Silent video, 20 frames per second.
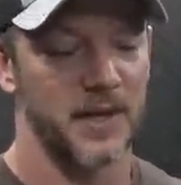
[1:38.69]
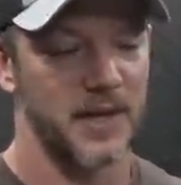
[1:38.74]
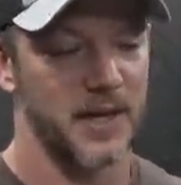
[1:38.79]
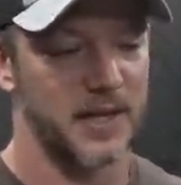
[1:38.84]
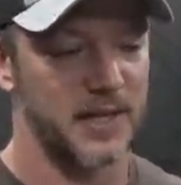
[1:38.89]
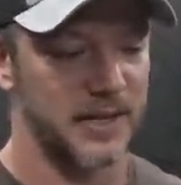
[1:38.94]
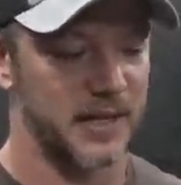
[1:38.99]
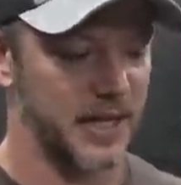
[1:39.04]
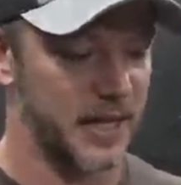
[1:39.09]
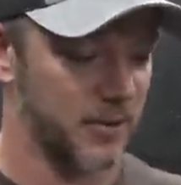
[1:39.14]

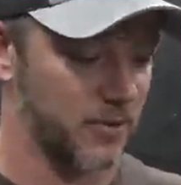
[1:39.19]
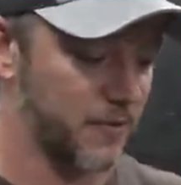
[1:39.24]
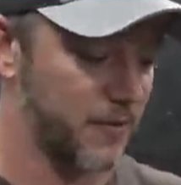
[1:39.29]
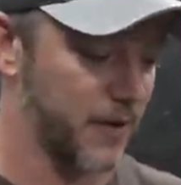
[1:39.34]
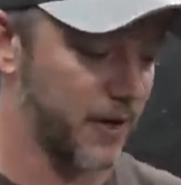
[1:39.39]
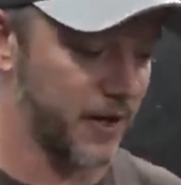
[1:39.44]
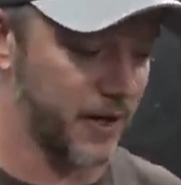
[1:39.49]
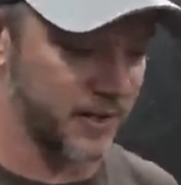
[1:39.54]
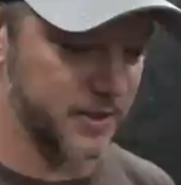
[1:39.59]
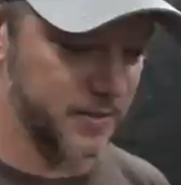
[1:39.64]
And then later we'll
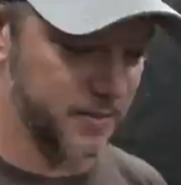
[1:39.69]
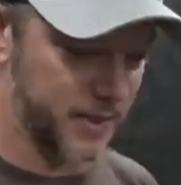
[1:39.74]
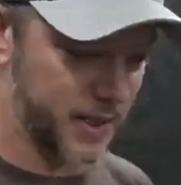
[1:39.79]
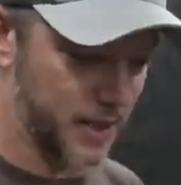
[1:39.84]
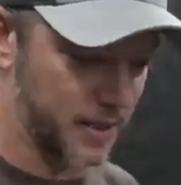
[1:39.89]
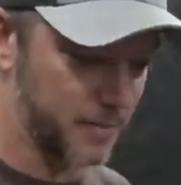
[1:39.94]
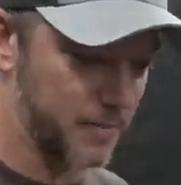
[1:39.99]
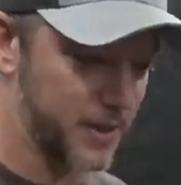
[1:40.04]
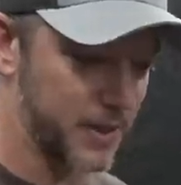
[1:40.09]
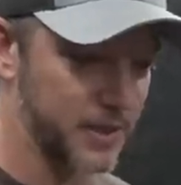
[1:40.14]
figure out some
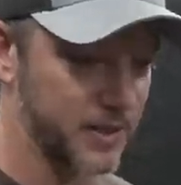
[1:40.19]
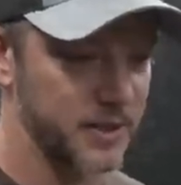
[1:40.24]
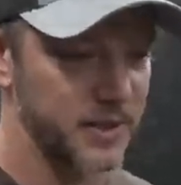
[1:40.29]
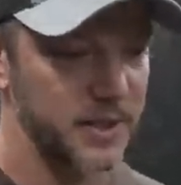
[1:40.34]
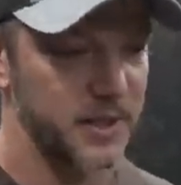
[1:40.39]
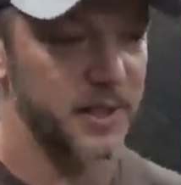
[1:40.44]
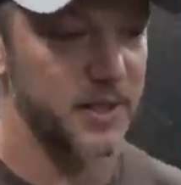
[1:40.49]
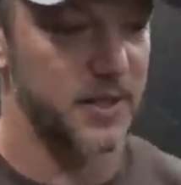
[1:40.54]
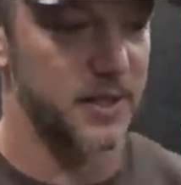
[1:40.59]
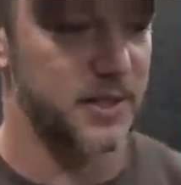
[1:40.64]
kind of big
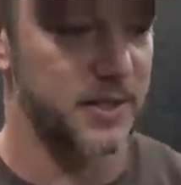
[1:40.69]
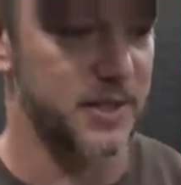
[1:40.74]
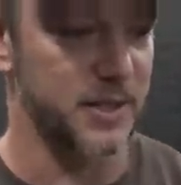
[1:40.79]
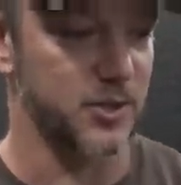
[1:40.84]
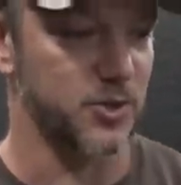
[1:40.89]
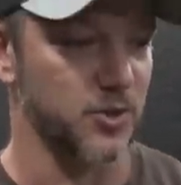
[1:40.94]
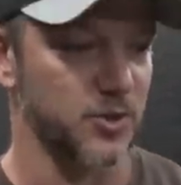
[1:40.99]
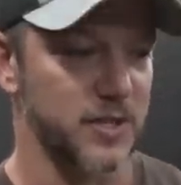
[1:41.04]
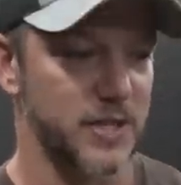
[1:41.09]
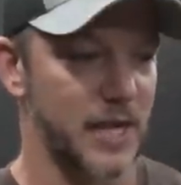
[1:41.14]

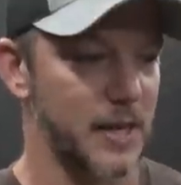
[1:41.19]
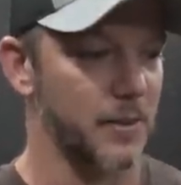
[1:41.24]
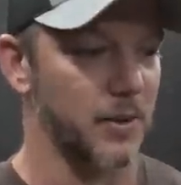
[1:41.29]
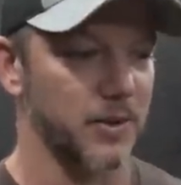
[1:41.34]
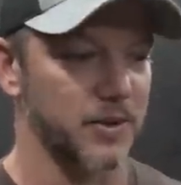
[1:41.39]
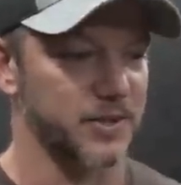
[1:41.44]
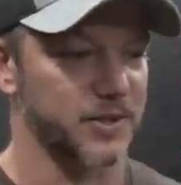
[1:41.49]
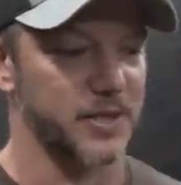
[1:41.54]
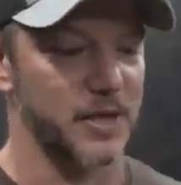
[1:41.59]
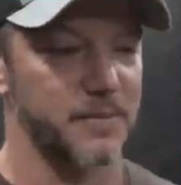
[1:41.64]
central table
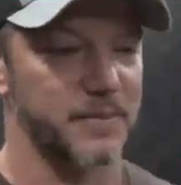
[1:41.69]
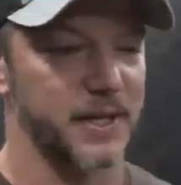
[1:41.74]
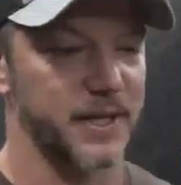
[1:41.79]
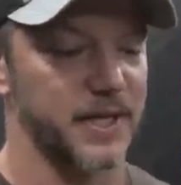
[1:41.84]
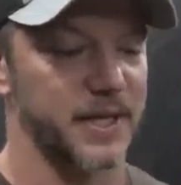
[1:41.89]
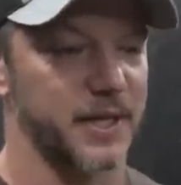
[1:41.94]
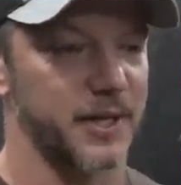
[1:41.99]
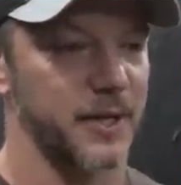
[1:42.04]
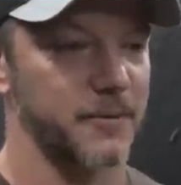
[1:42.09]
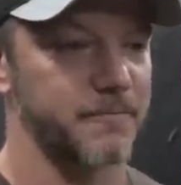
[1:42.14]
or something
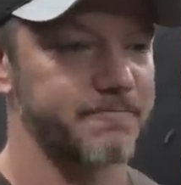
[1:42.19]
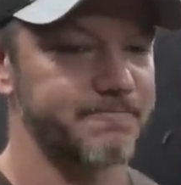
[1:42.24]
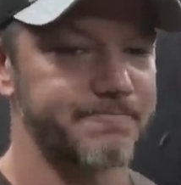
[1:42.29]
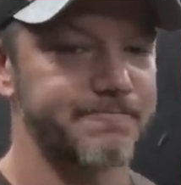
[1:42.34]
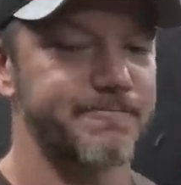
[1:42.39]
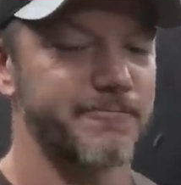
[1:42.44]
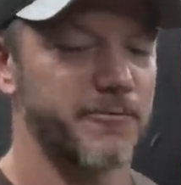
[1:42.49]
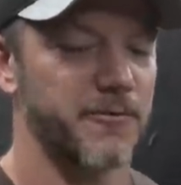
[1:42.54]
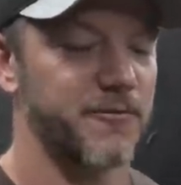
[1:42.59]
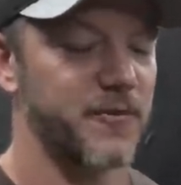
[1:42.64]
in here.
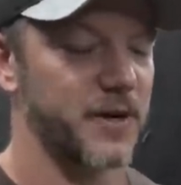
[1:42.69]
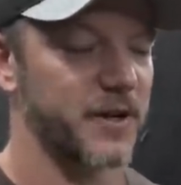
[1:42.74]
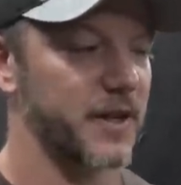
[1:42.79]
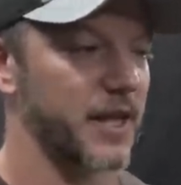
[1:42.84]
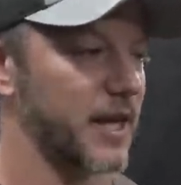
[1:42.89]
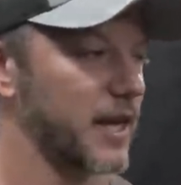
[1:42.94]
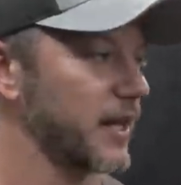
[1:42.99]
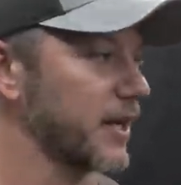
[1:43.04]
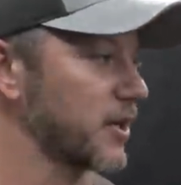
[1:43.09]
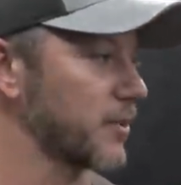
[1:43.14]
We'll figure
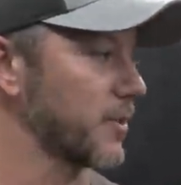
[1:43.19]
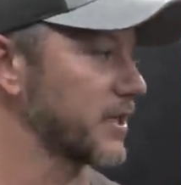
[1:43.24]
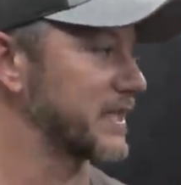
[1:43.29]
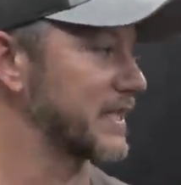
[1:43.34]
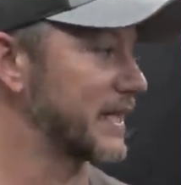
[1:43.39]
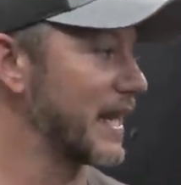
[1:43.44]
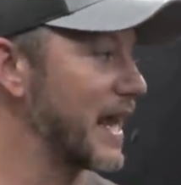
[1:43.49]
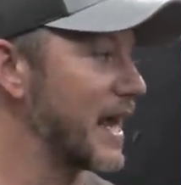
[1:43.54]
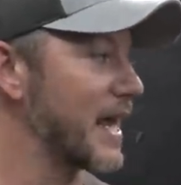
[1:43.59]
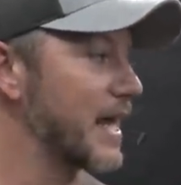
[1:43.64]
that out later. But
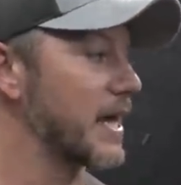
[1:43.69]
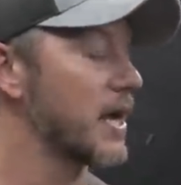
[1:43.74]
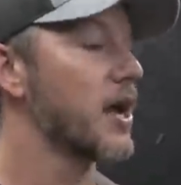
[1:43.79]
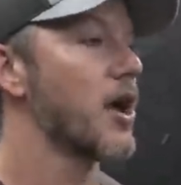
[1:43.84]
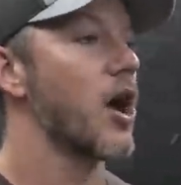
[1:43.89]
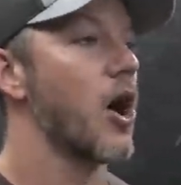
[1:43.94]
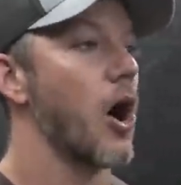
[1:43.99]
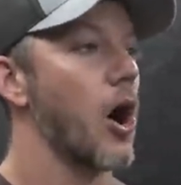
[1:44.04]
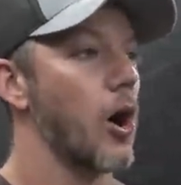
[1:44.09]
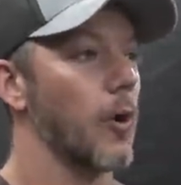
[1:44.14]

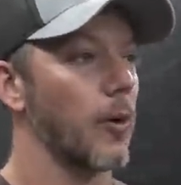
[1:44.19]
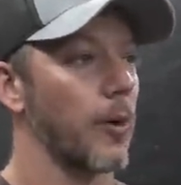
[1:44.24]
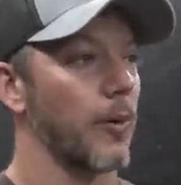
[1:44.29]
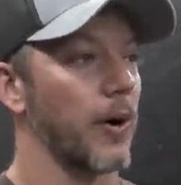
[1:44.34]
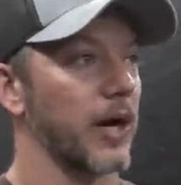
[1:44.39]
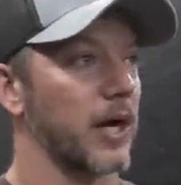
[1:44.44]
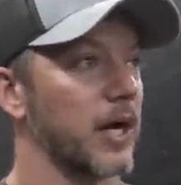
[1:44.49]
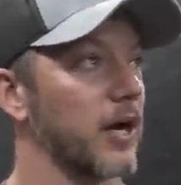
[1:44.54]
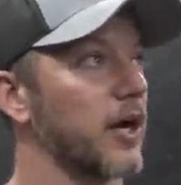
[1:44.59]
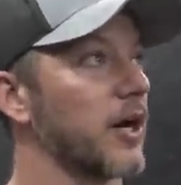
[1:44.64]
today, all we're
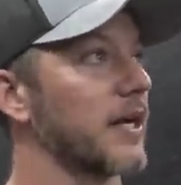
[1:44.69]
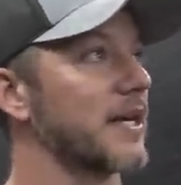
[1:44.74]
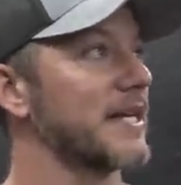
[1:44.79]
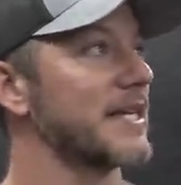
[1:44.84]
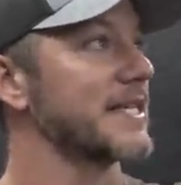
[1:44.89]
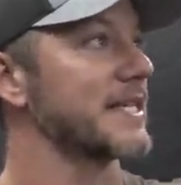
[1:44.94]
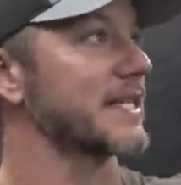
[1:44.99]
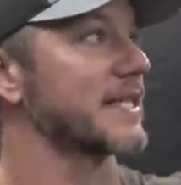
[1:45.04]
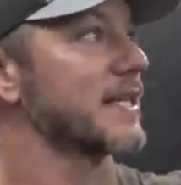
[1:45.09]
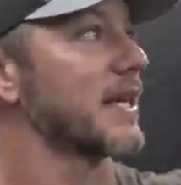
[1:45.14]
working on
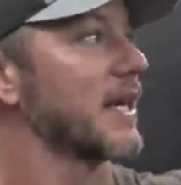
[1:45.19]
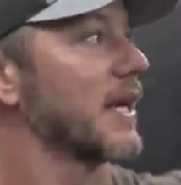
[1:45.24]
is